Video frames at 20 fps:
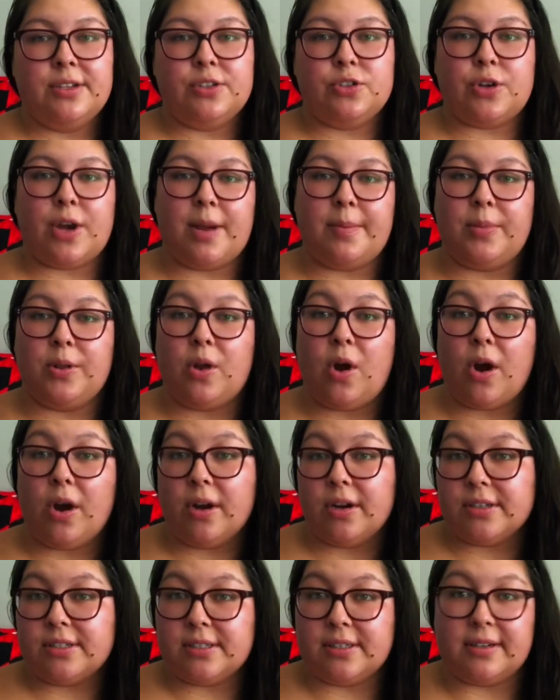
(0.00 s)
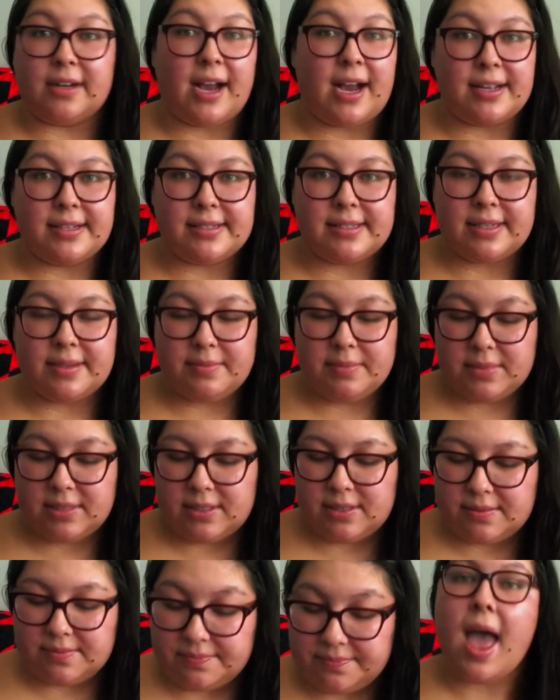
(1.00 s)
tribal art and
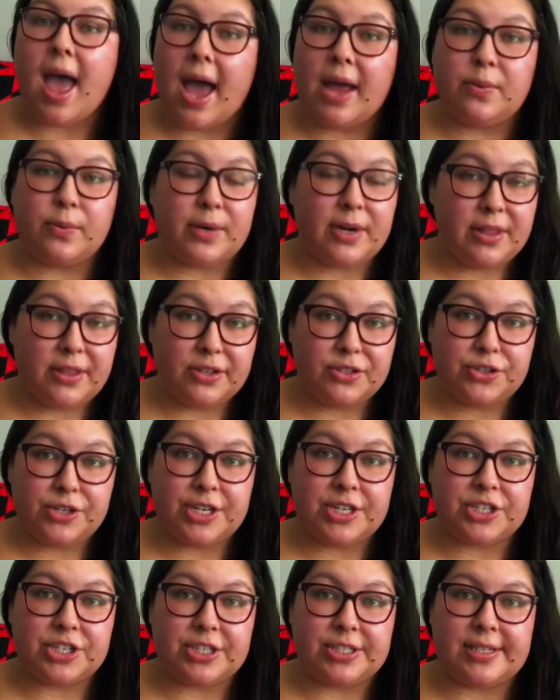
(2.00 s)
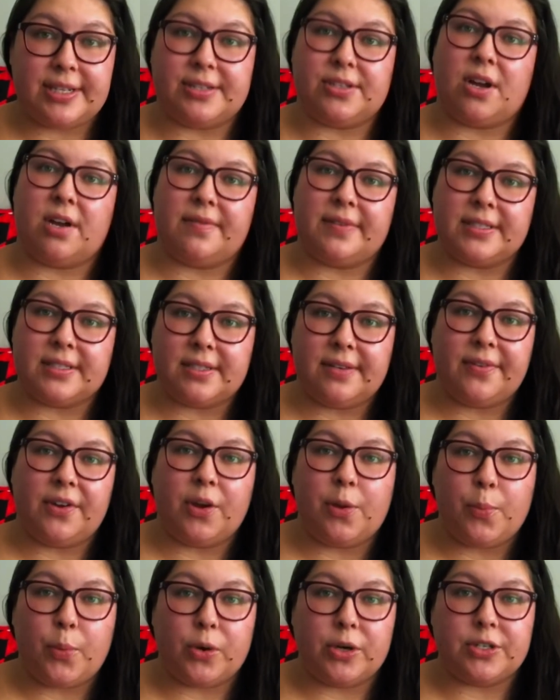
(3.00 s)
customs. And one of the traditions that's obviously very
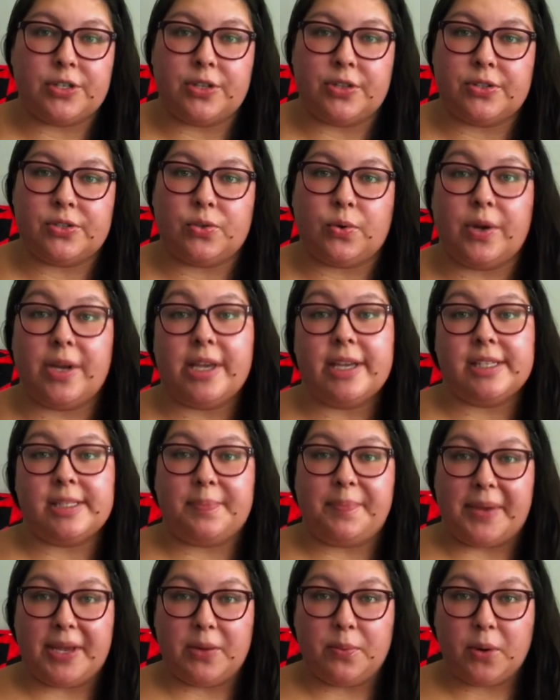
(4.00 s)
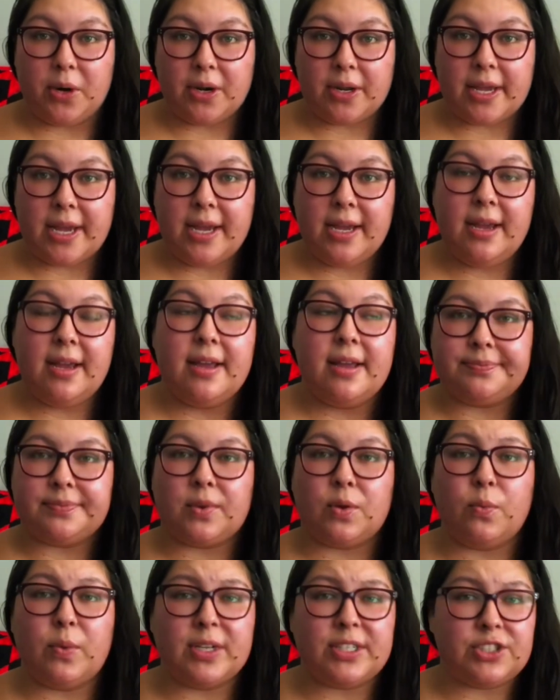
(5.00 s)
important to the story is beadworking,
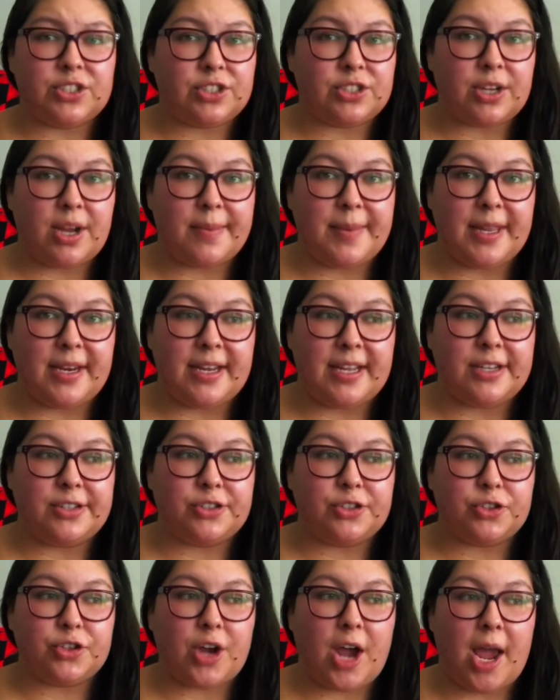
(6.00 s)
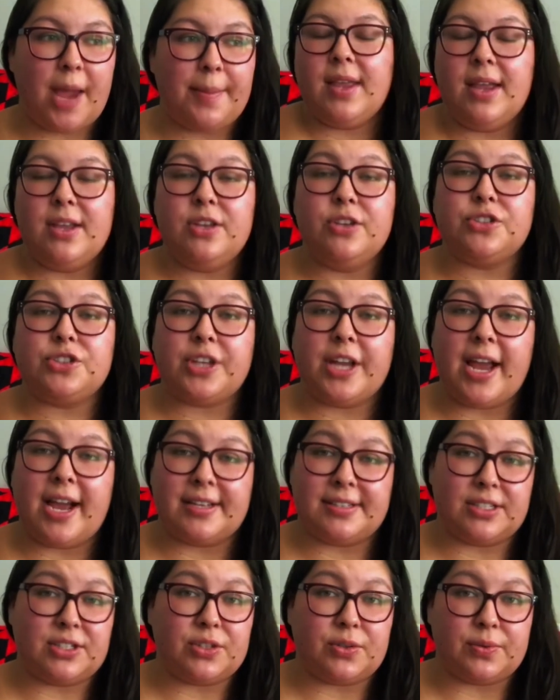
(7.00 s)
which, each tribe usually
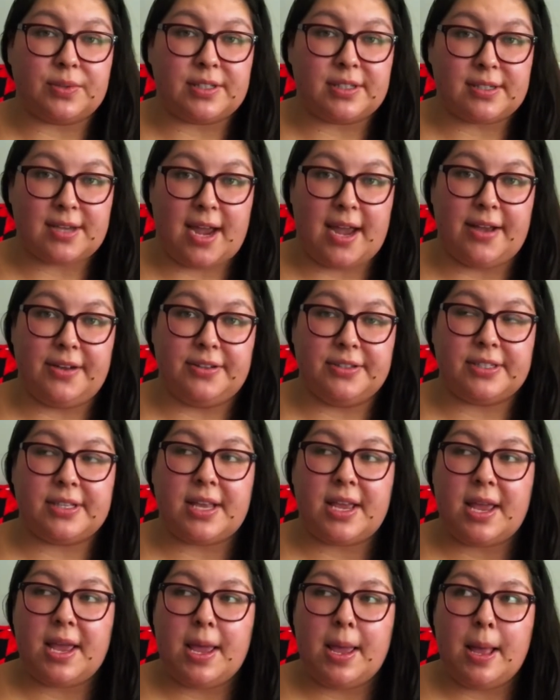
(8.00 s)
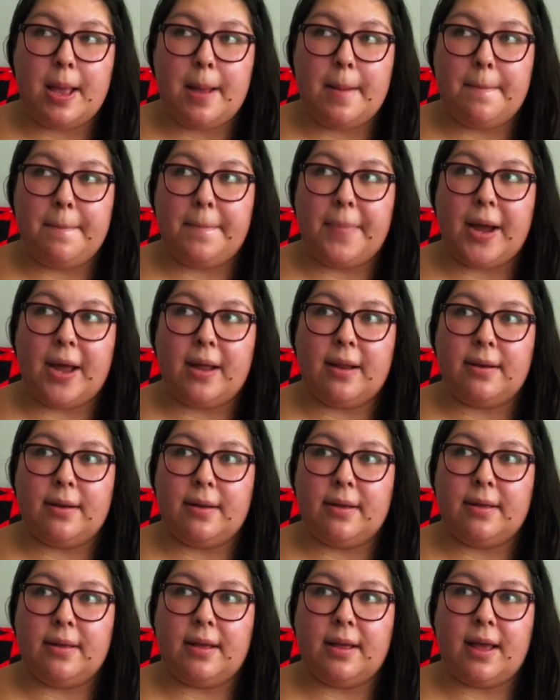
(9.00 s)
has its own styles,
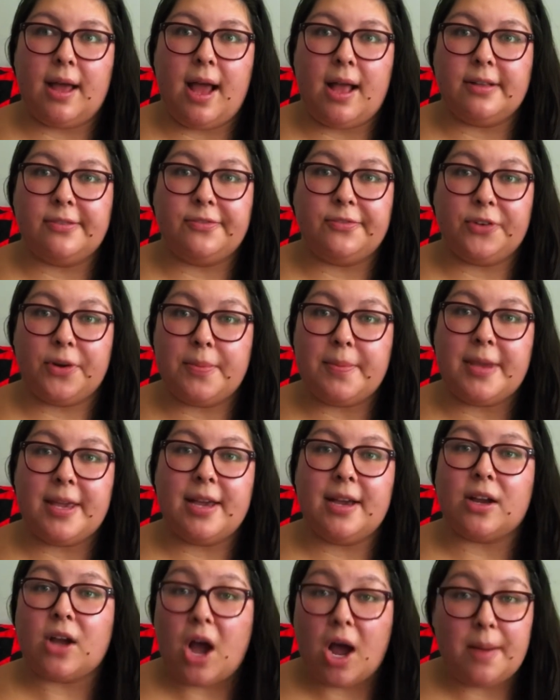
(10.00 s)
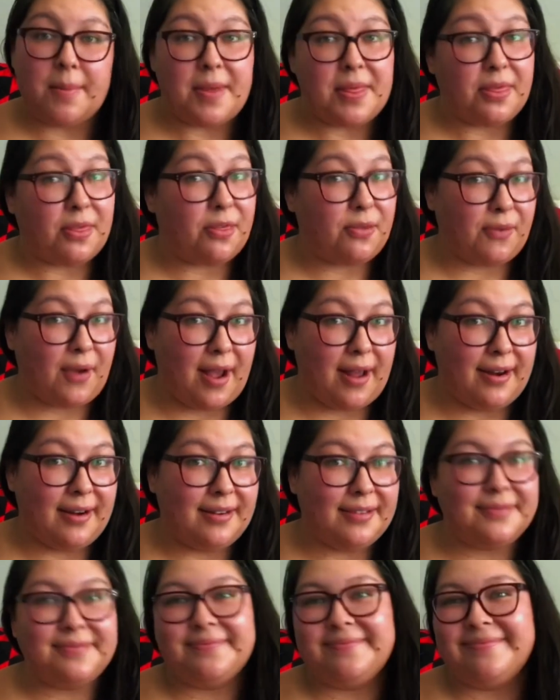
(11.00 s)
but for me, a common thread